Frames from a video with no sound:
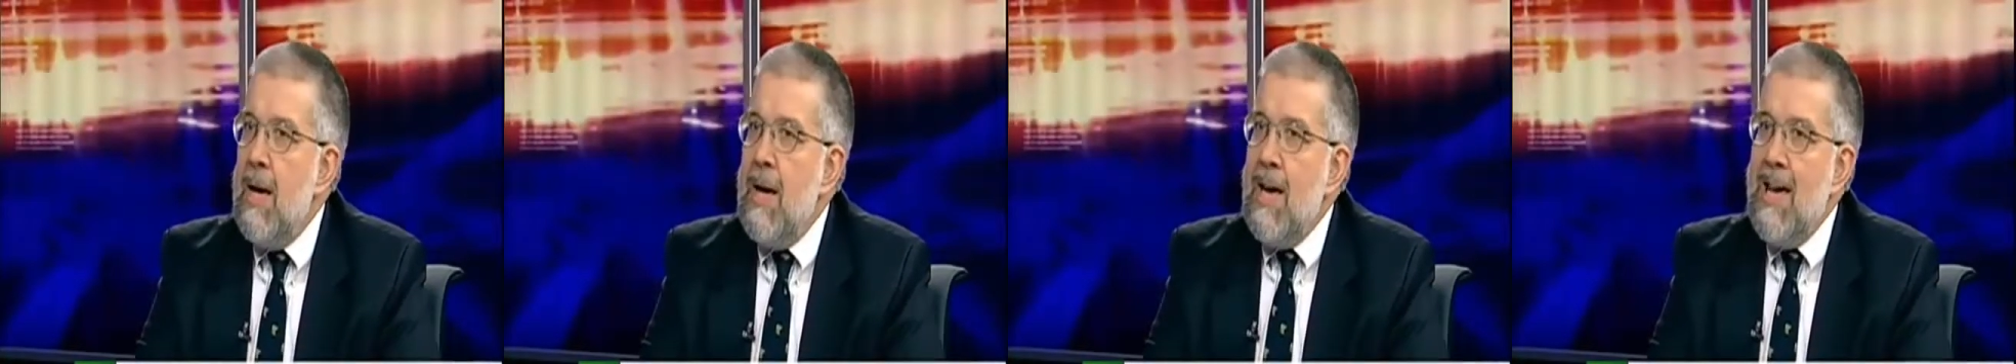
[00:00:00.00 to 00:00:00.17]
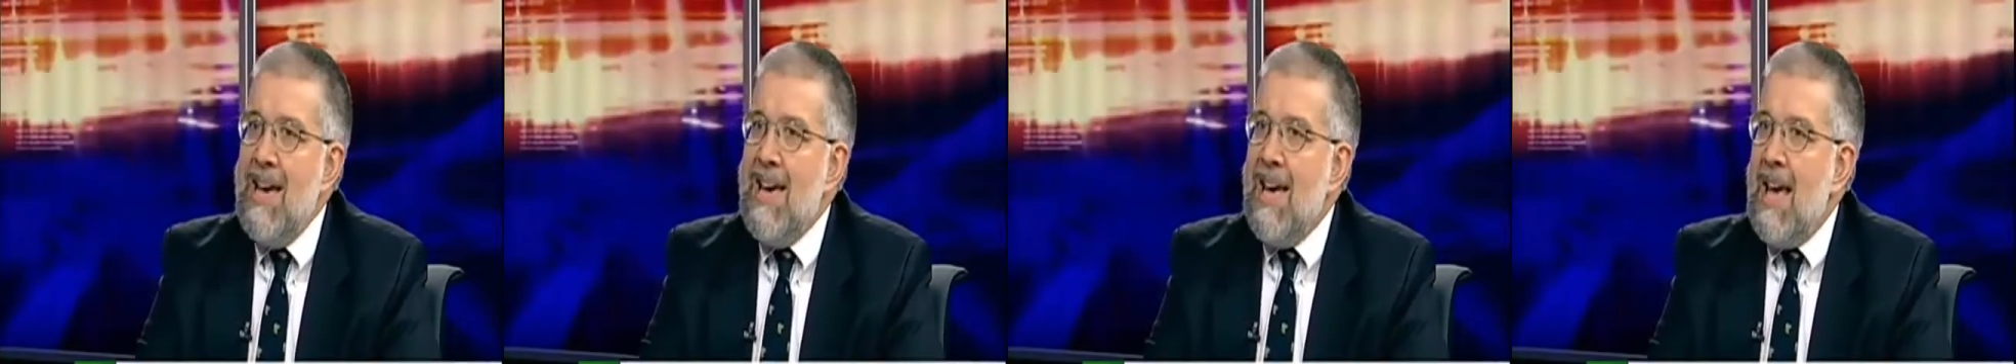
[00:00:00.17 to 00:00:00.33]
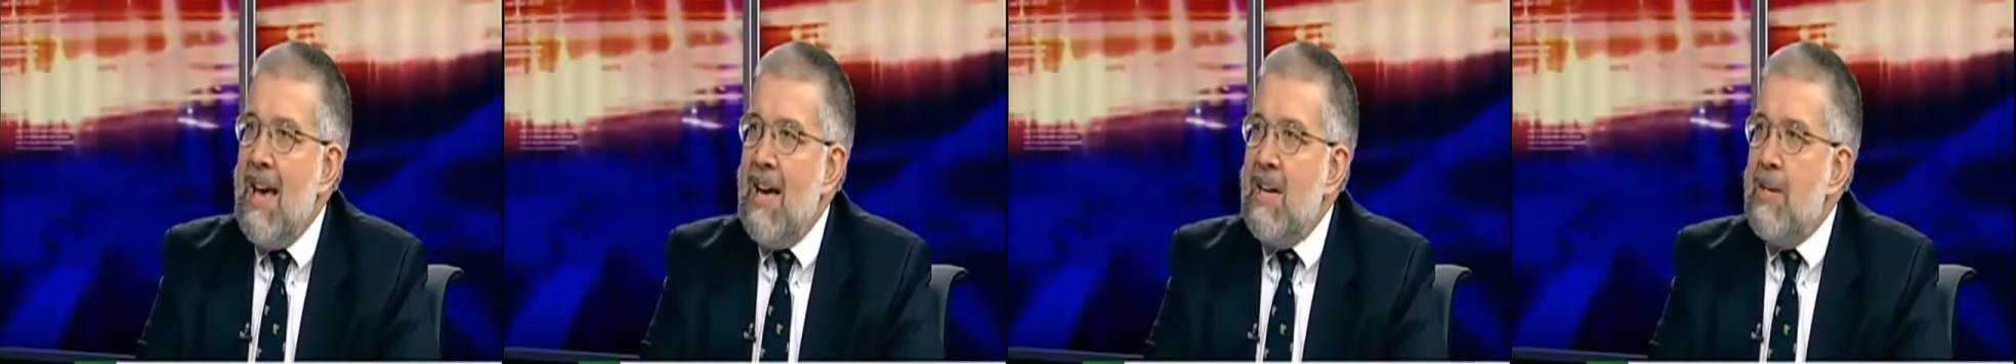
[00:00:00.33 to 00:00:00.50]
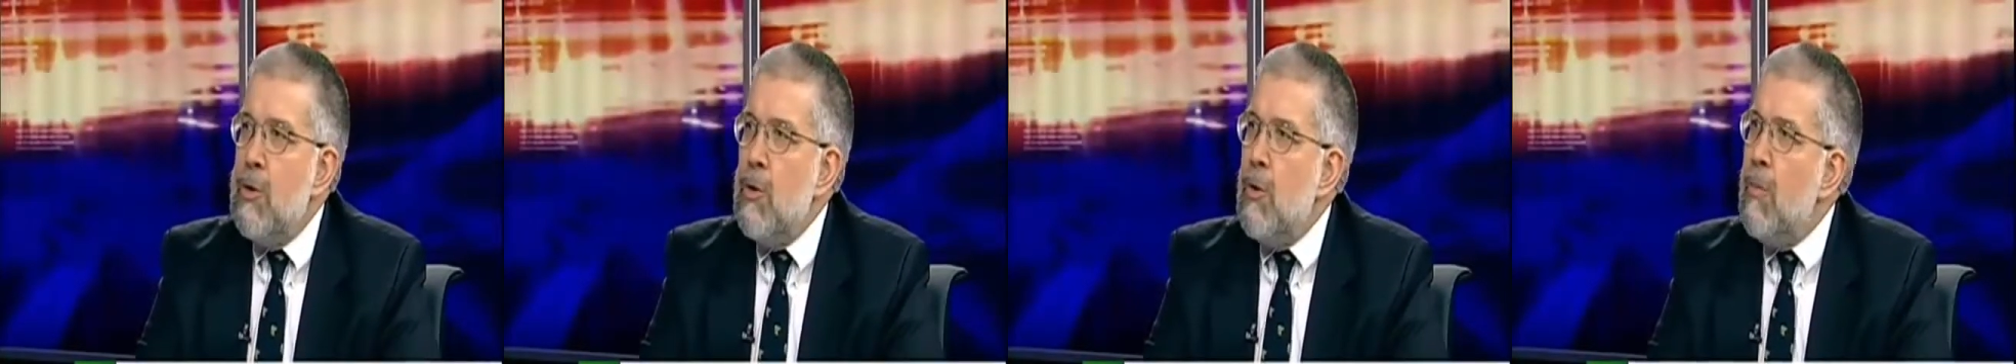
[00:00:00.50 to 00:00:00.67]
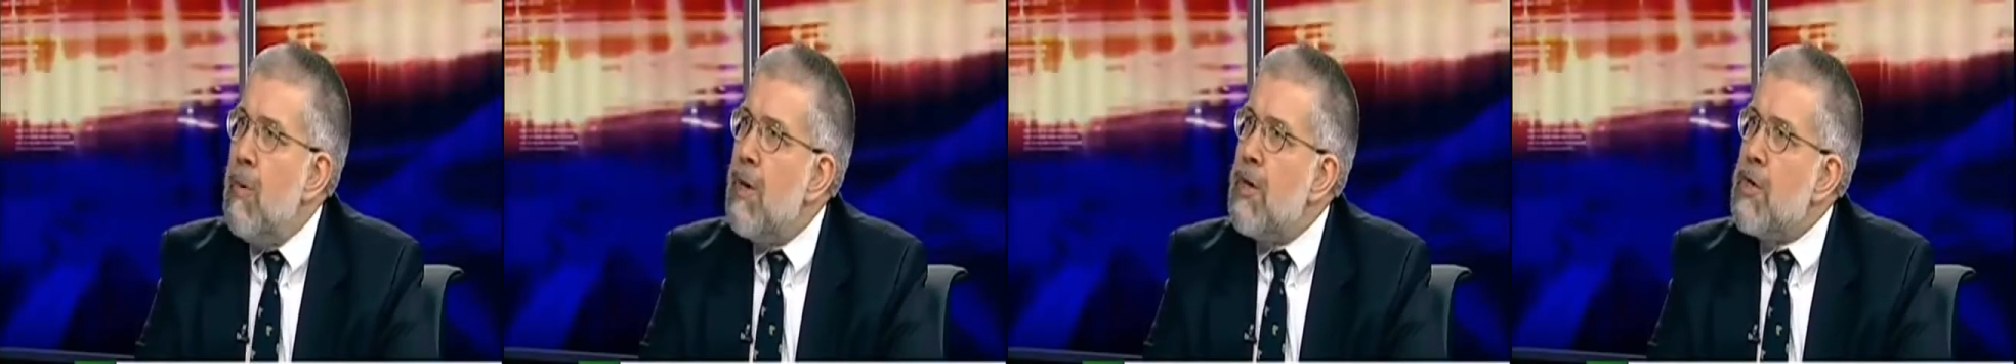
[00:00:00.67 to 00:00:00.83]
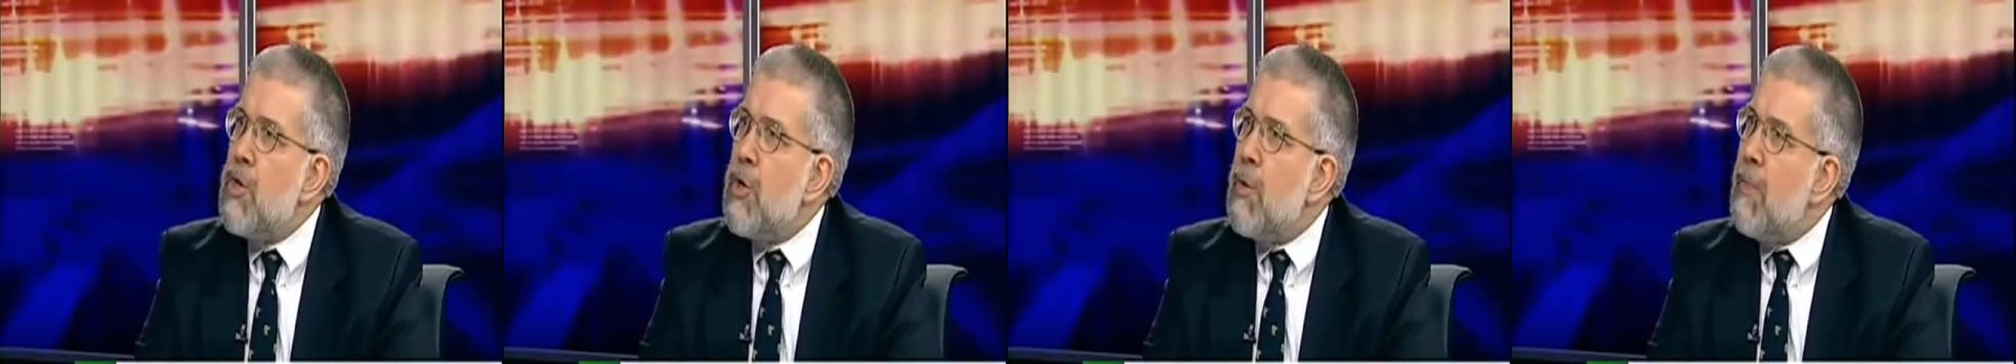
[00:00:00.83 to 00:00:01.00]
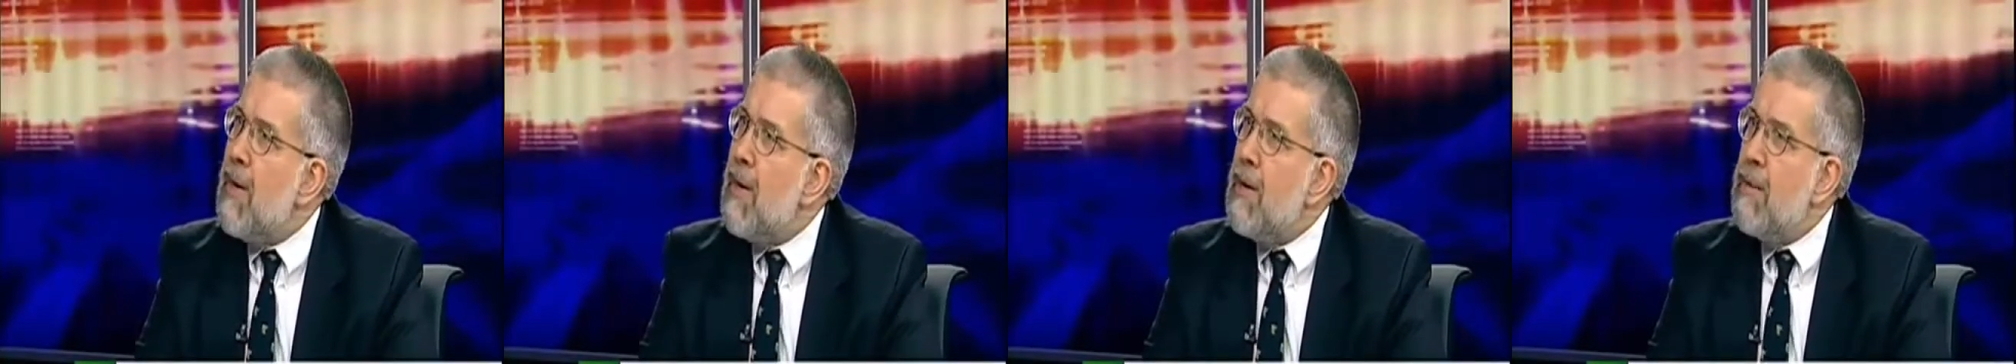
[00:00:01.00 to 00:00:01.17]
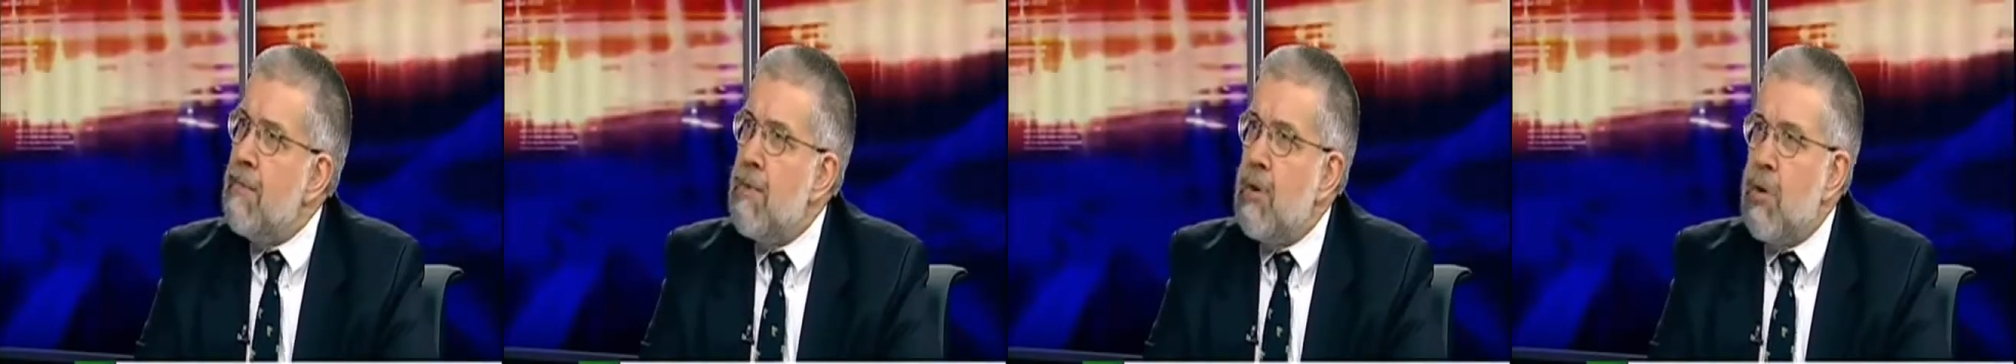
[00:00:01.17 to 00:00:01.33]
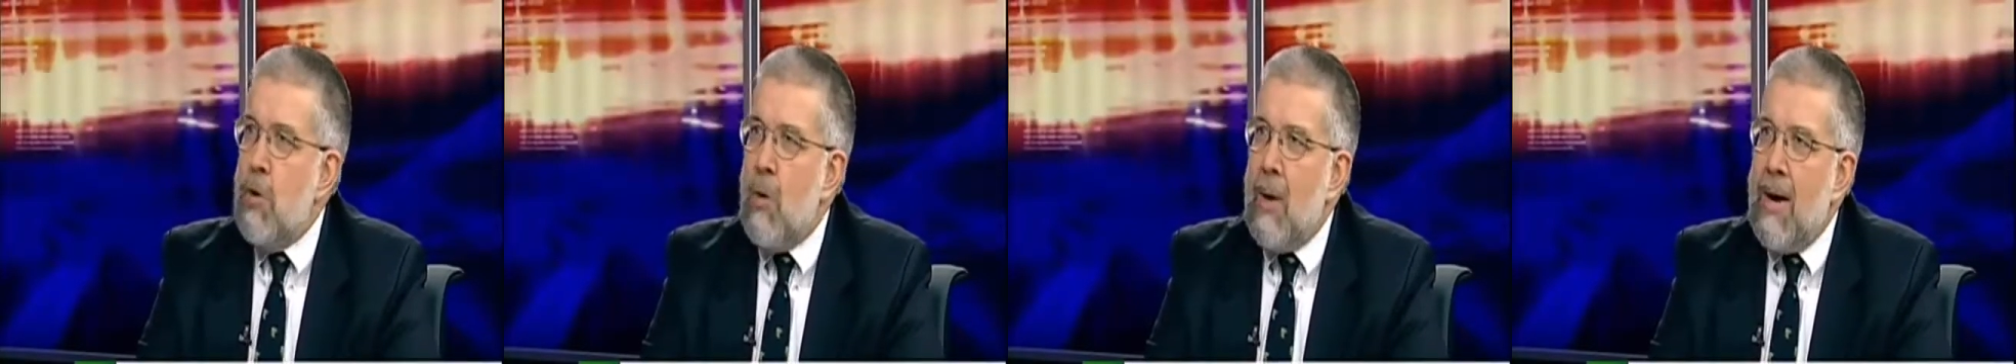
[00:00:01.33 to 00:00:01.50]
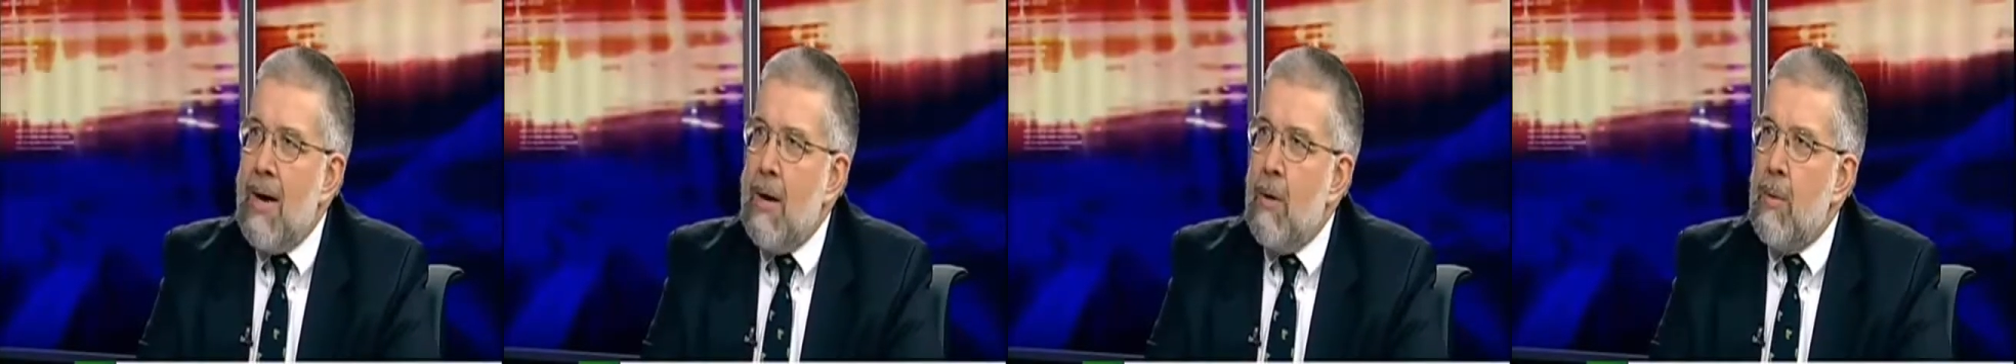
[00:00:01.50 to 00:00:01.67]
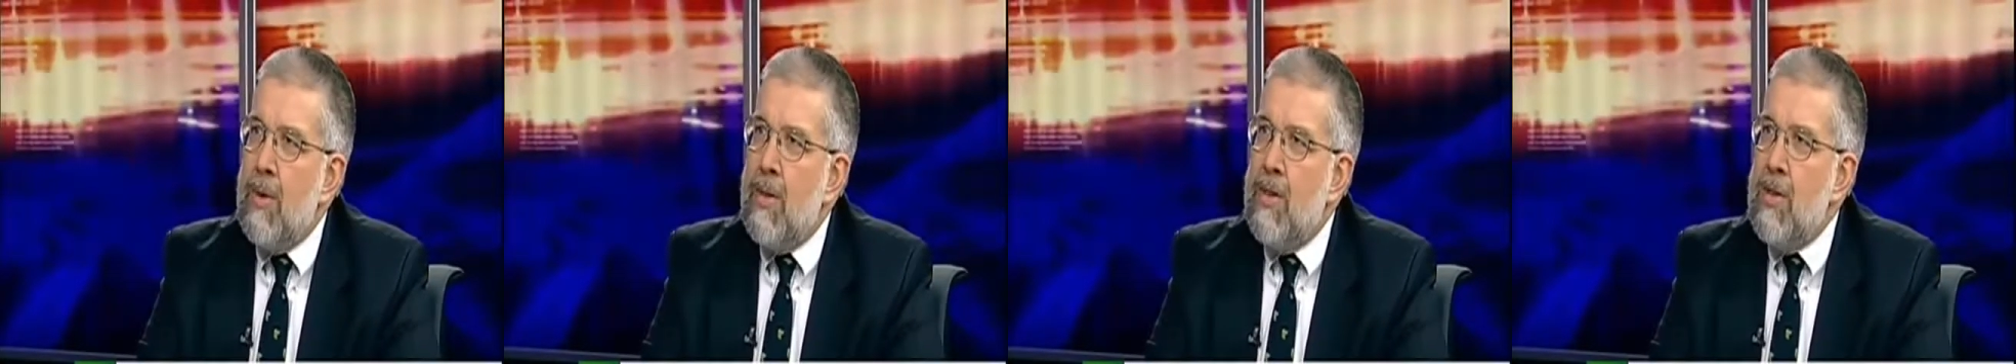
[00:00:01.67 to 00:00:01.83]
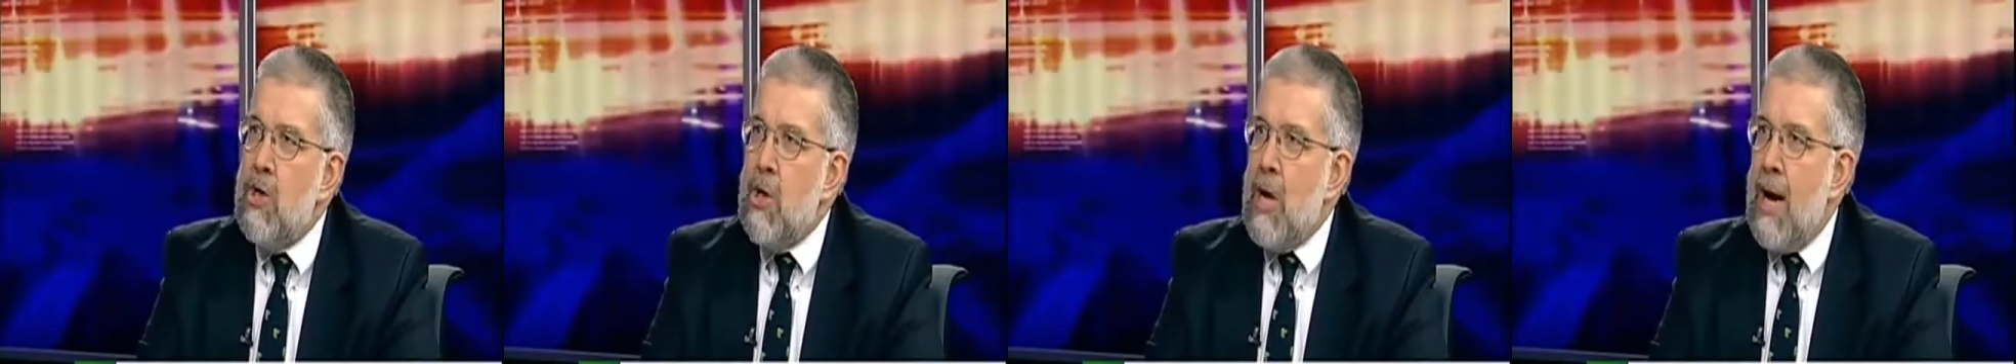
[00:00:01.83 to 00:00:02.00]
He can't do much about trade
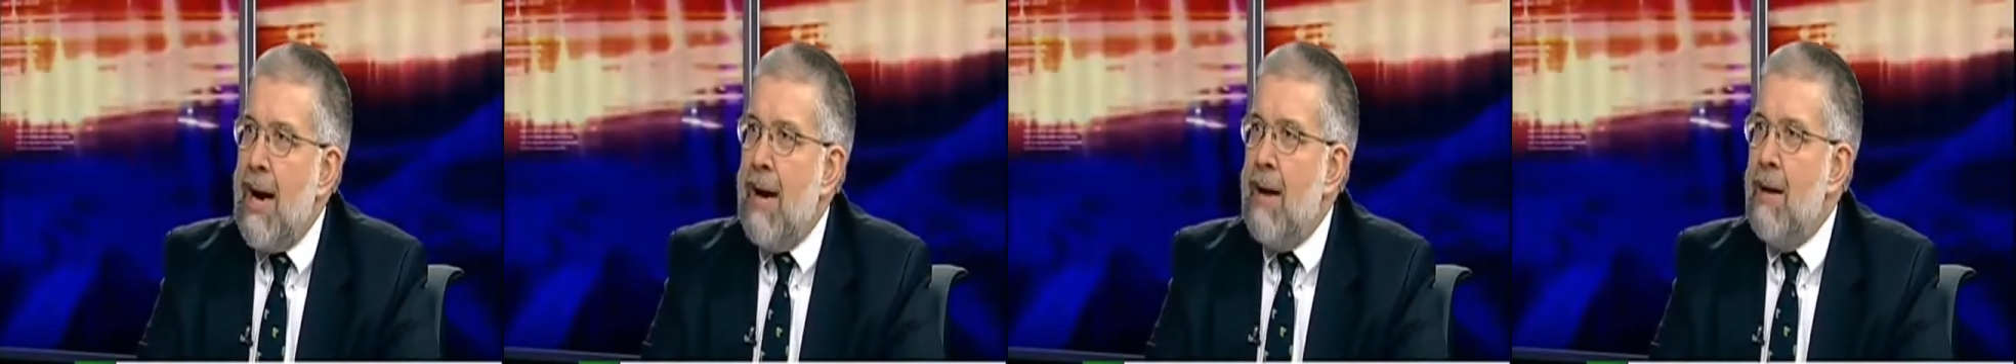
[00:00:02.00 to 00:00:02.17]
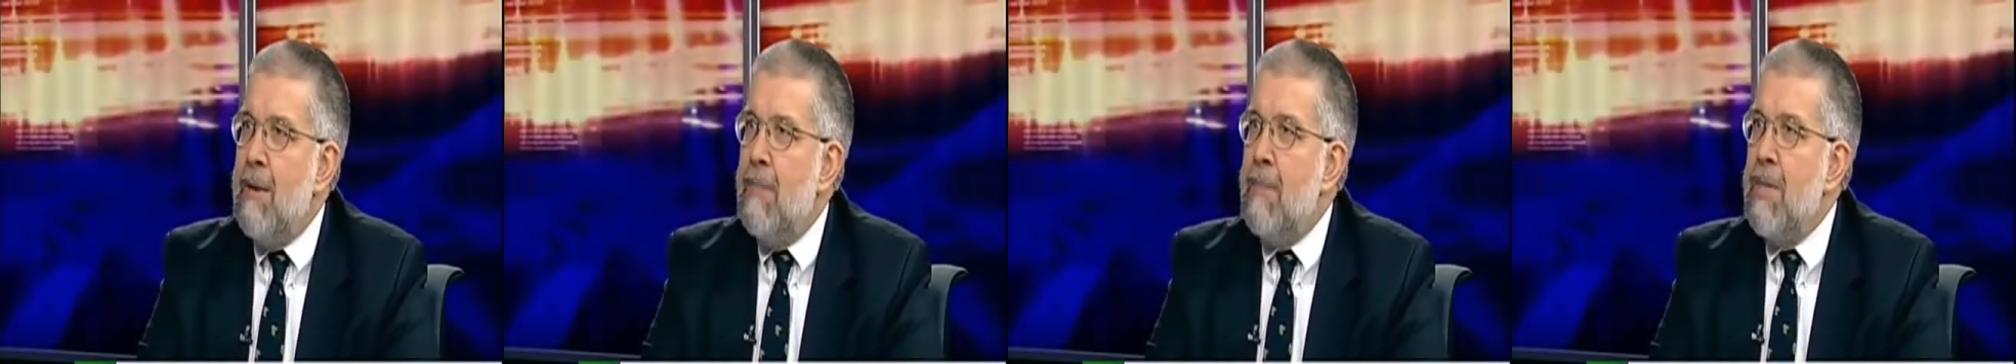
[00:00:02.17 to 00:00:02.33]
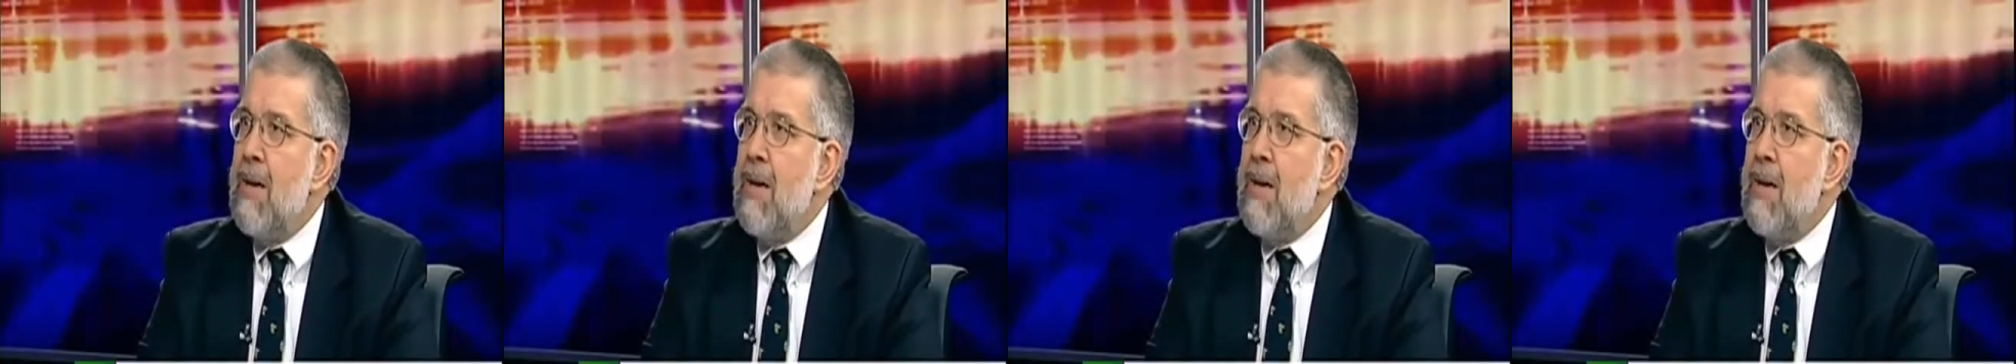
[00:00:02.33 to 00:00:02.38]
with China